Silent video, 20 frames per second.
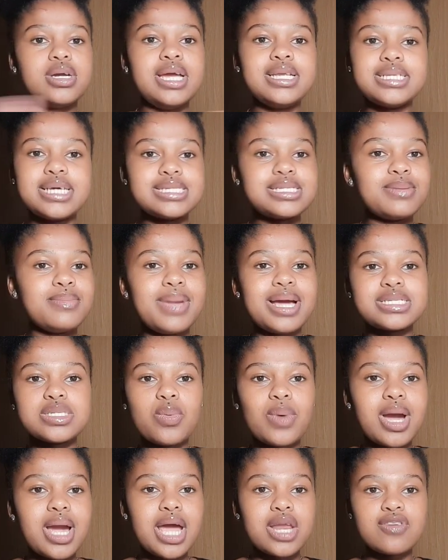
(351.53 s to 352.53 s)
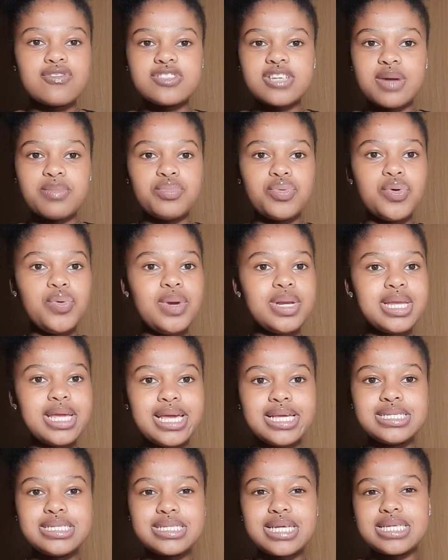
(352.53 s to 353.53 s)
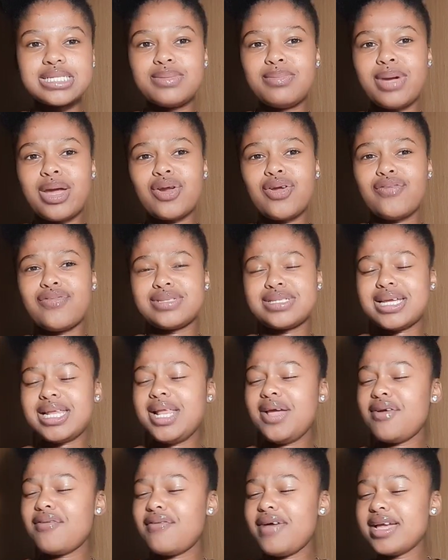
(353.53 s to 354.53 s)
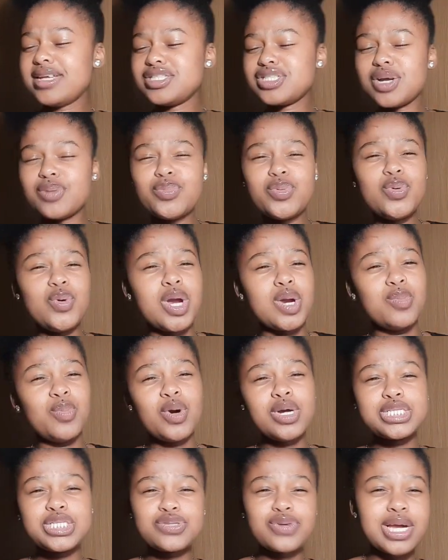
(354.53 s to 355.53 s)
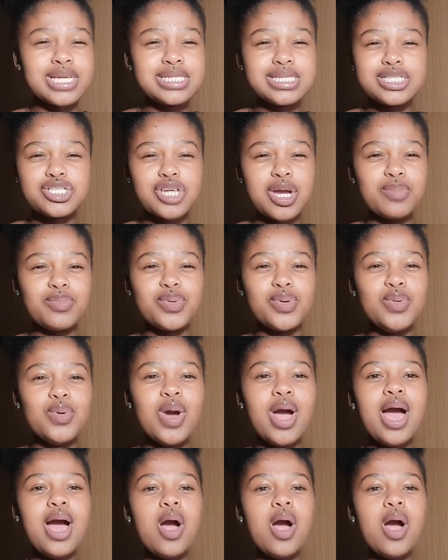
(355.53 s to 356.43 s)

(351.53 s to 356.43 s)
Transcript: doesn't matter what kind of shampoo it is. It doesn't matter if it's a clarifying shampoo or a moisturizing shampoo.